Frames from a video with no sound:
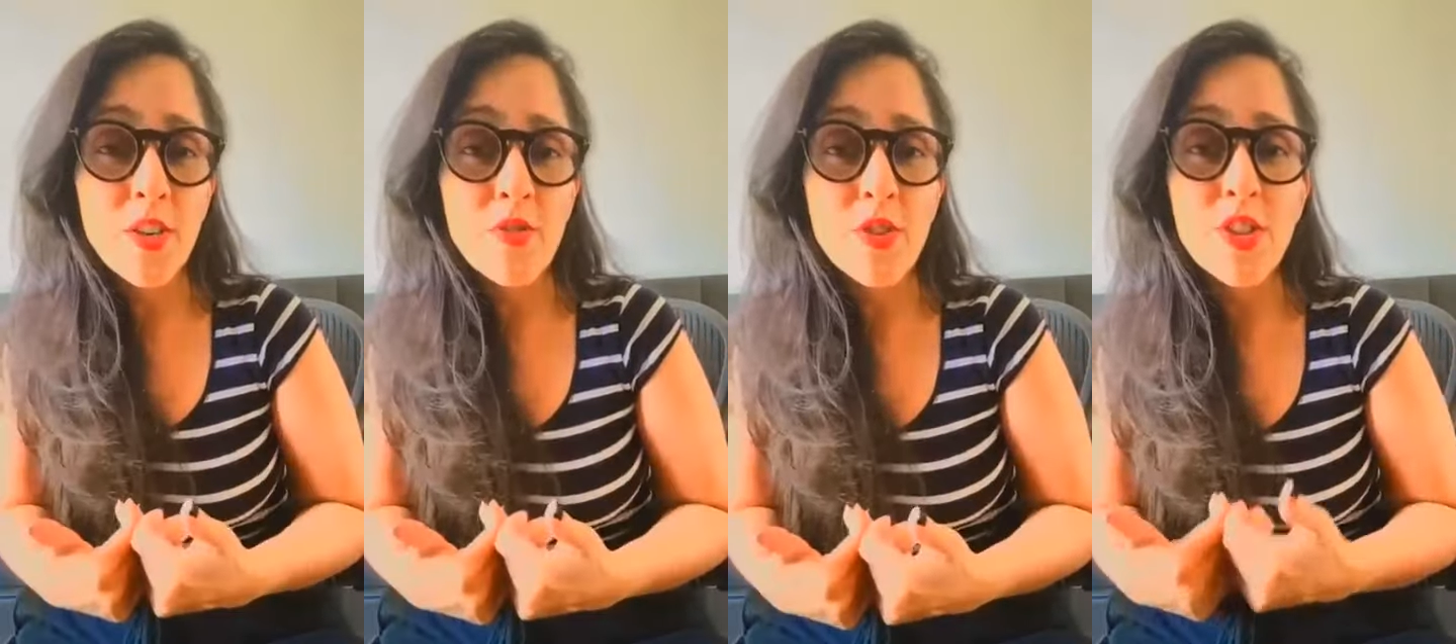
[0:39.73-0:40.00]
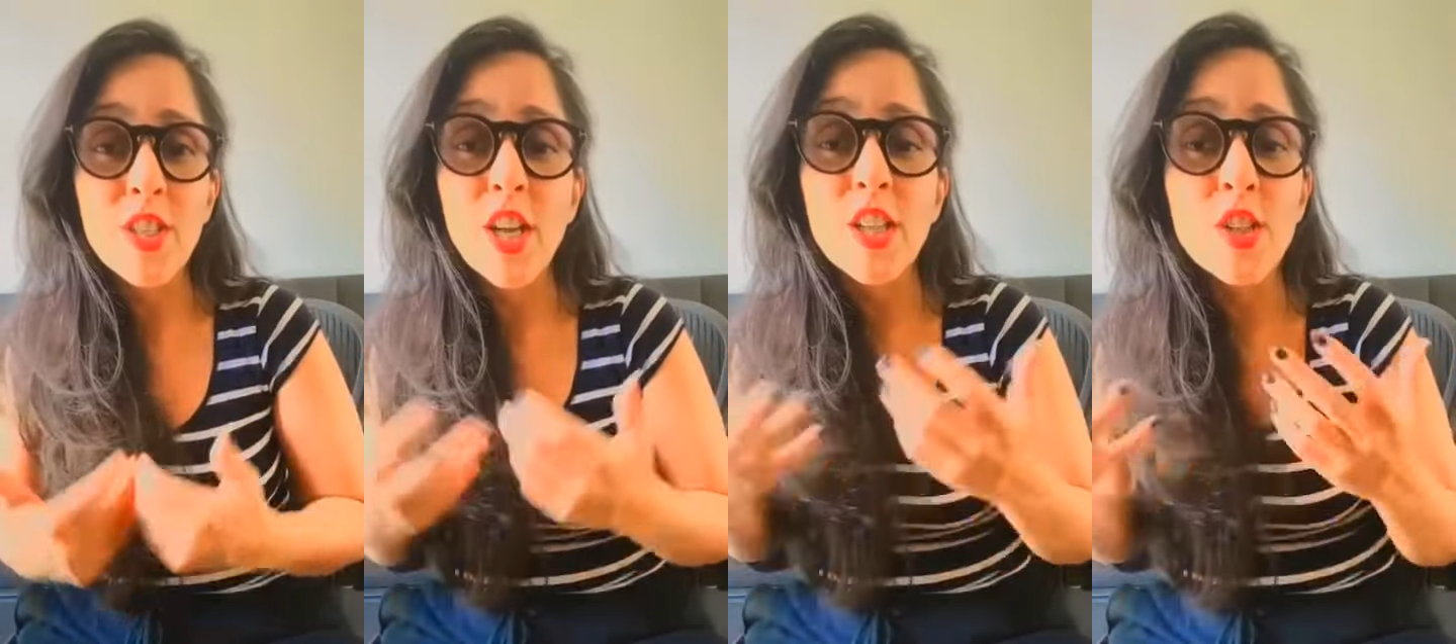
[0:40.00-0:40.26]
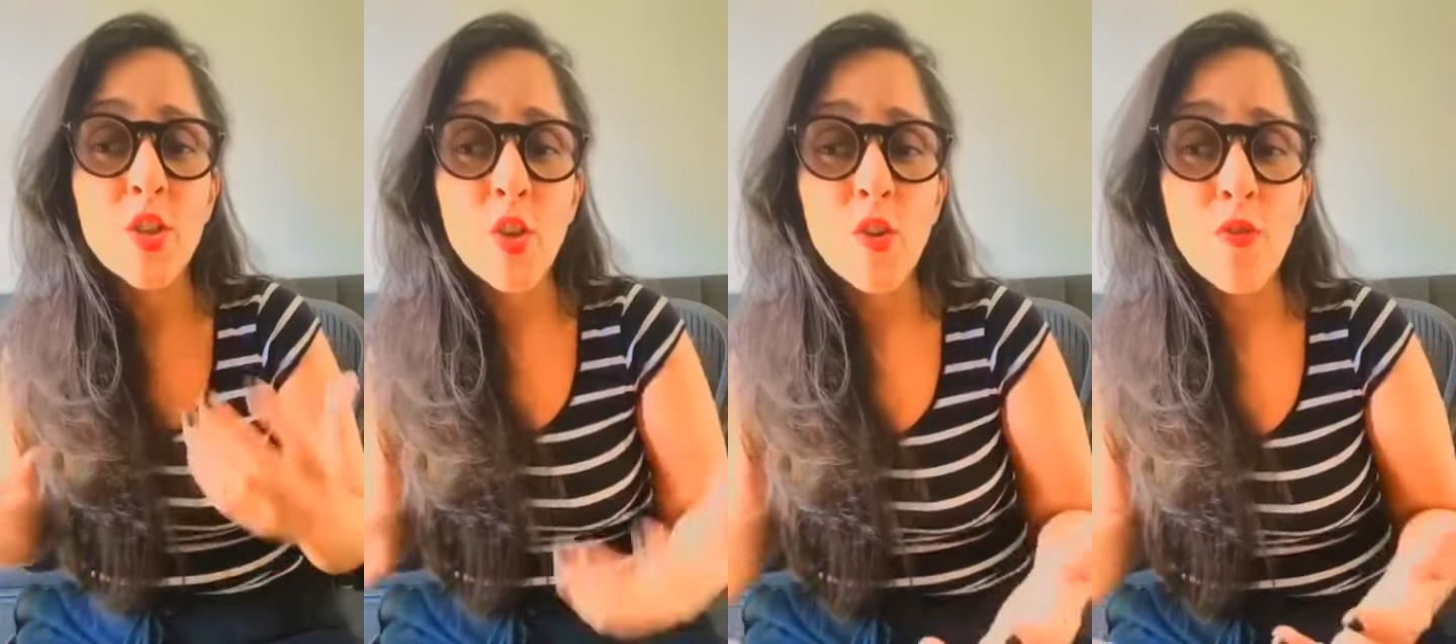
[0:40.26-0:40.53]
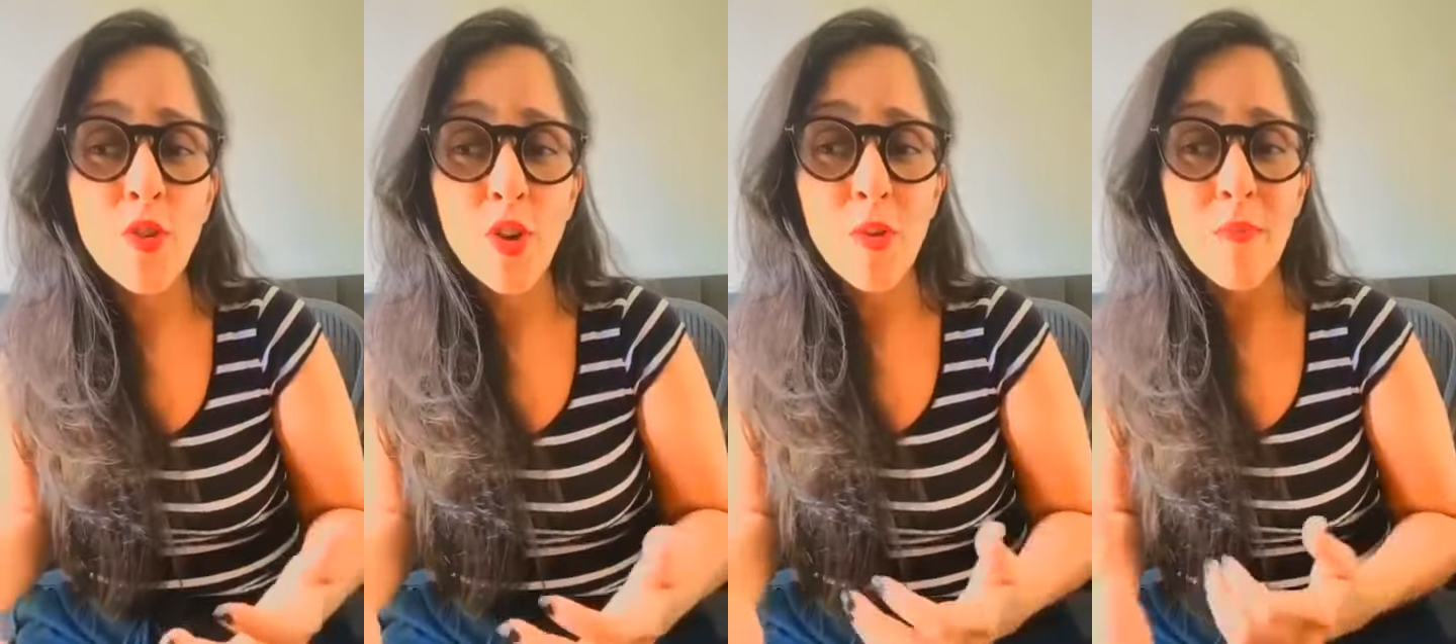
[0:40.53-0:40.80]
interests is
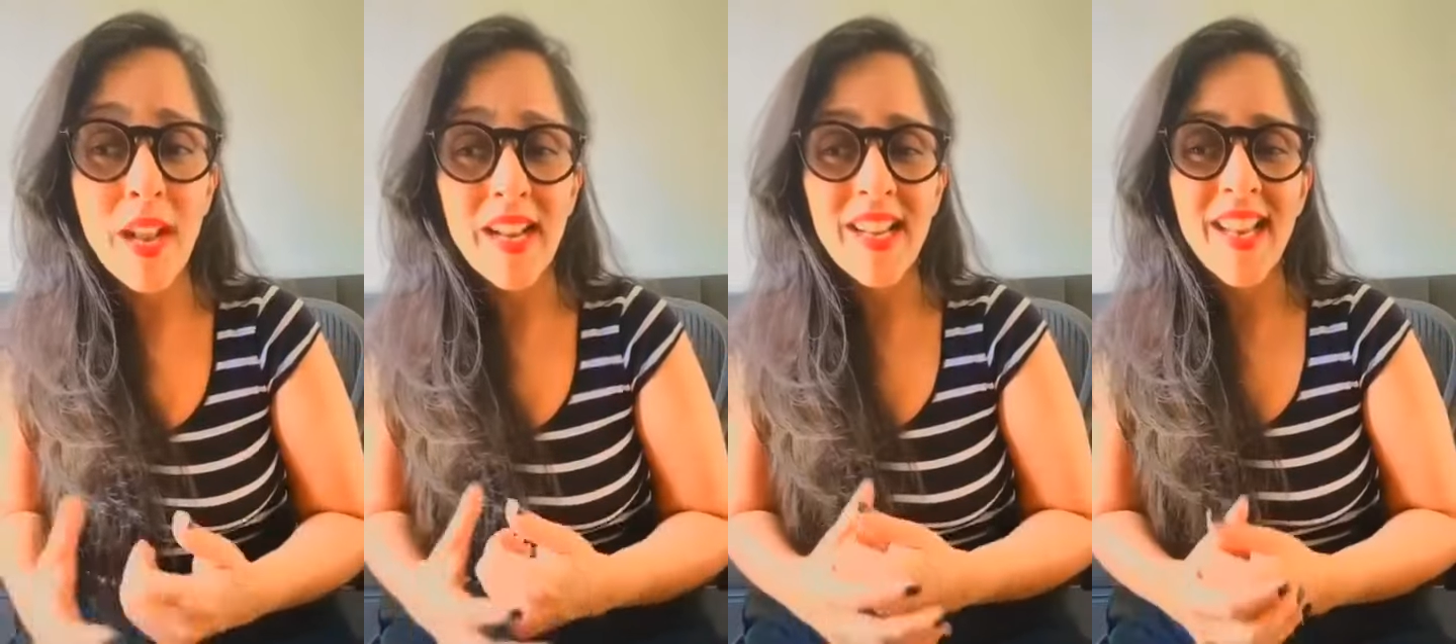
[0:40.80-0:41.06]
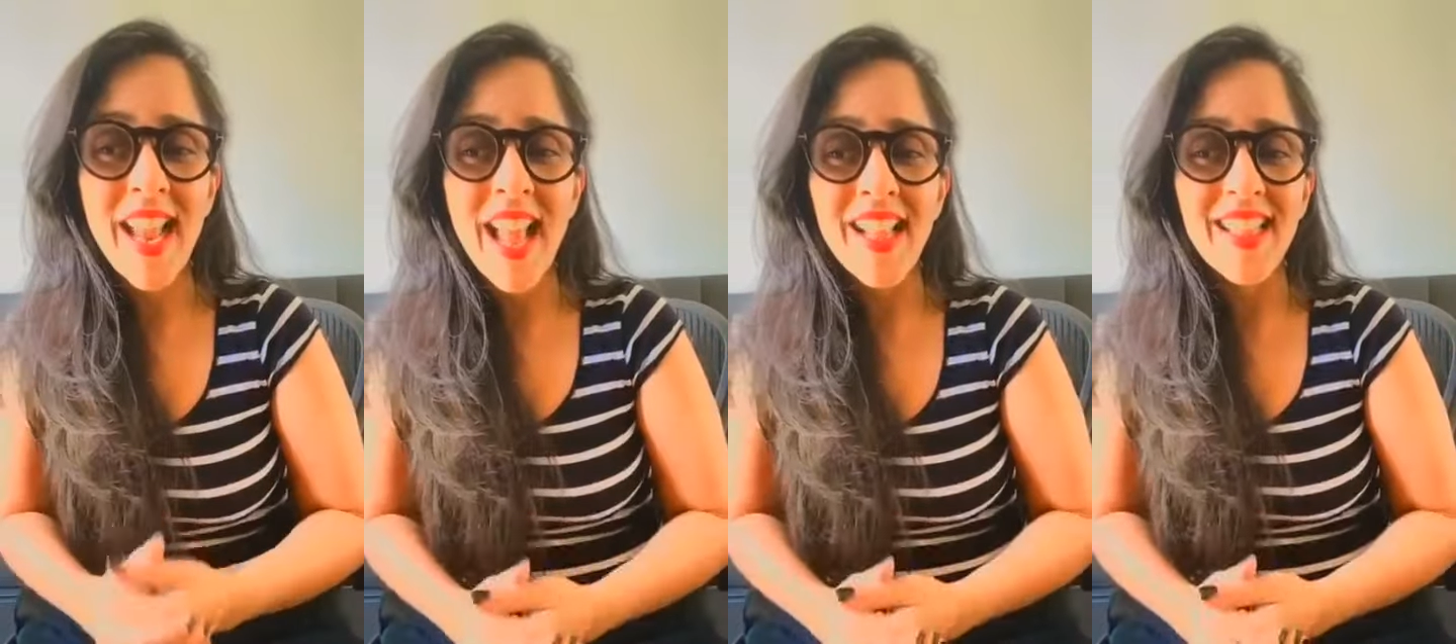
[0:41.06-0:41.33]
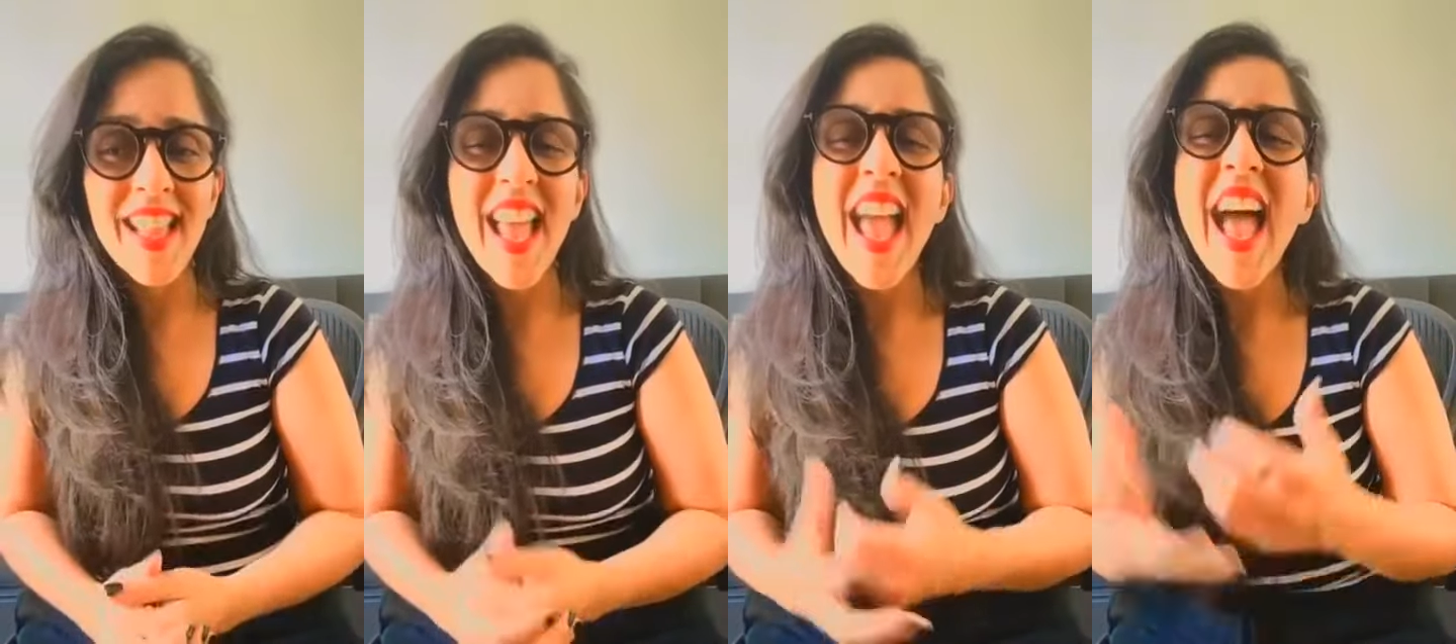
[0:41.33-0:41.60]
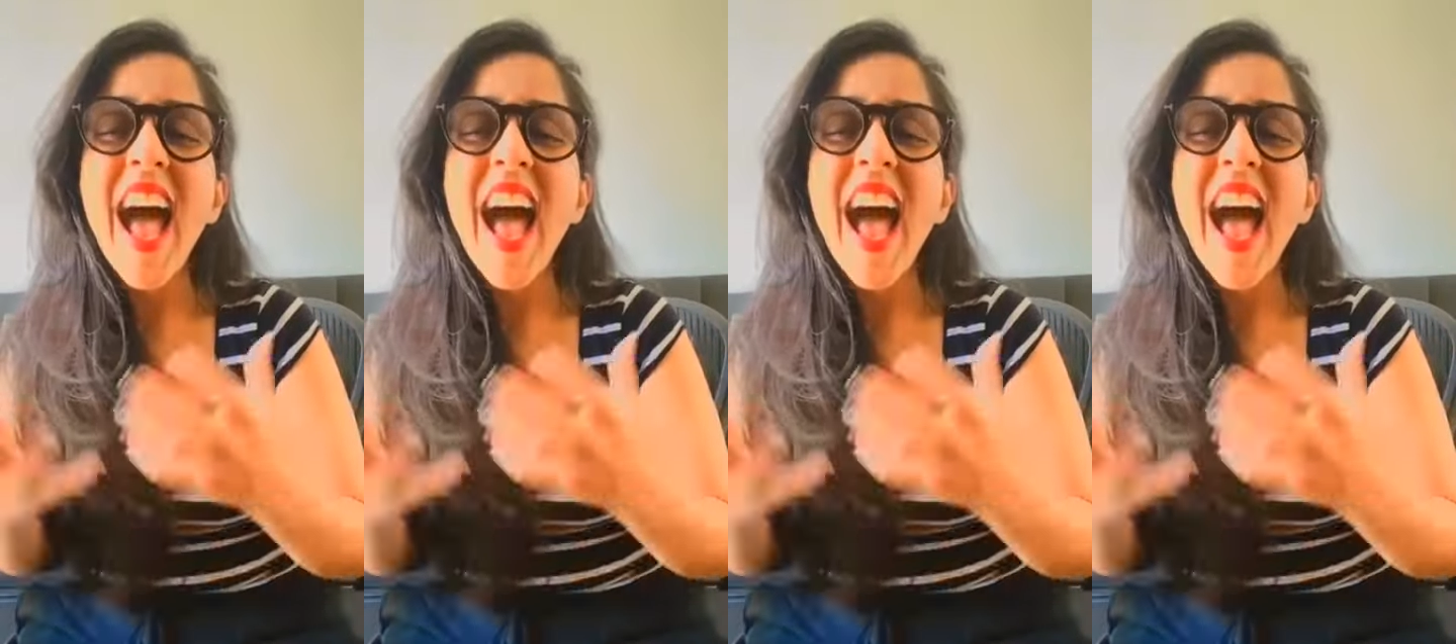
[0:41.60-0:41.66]
good for your mental health.